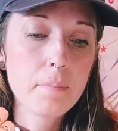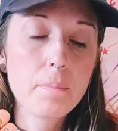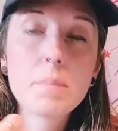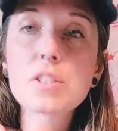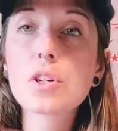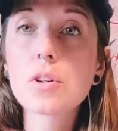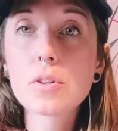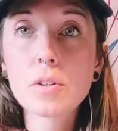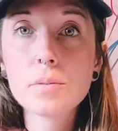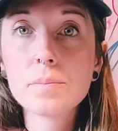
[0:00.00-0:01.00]

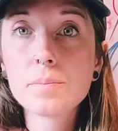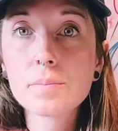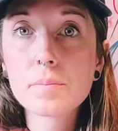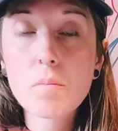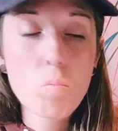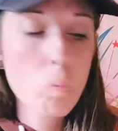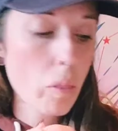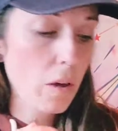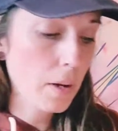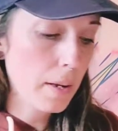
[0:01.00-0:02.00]
maternal,
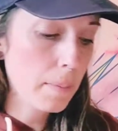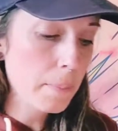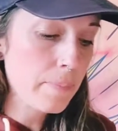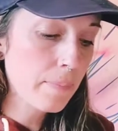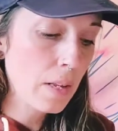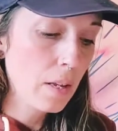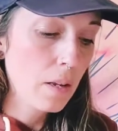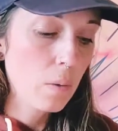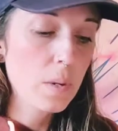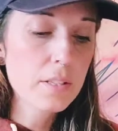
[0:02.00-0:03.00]
okay?
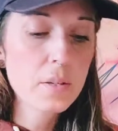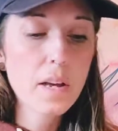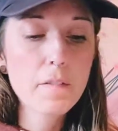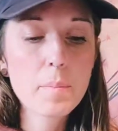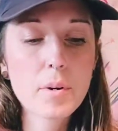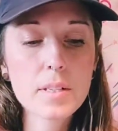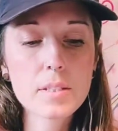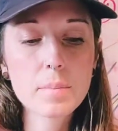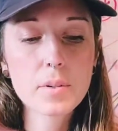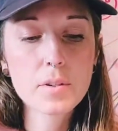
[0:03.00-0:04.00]
We also have
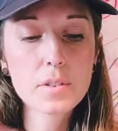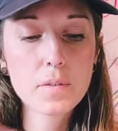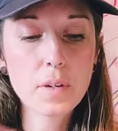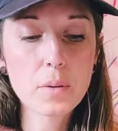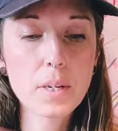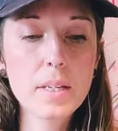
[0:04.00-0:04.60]
Persephone,